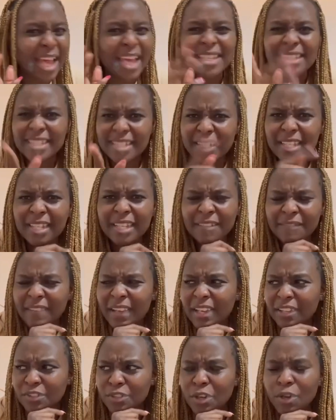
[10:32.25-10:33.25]
I still, in
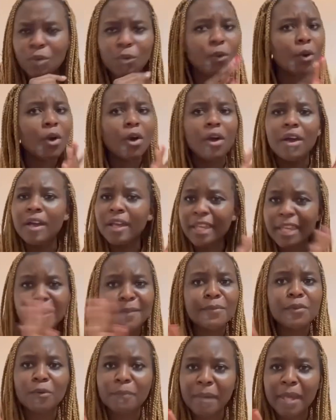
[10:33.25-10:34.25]
fact, no,
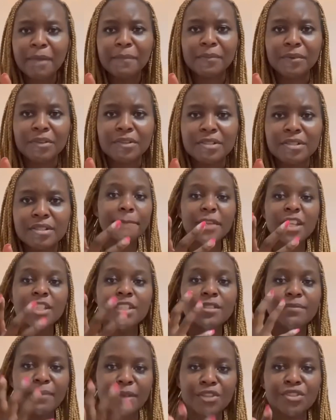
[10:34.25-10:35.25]
keep your papers,
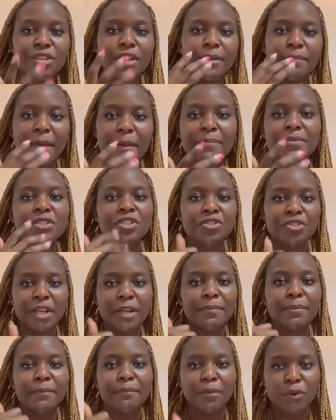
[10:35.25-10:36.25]
especially papers that you
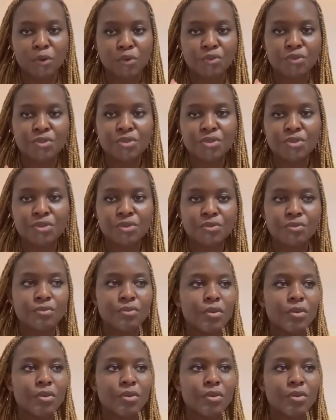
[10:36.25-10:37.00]
get per post.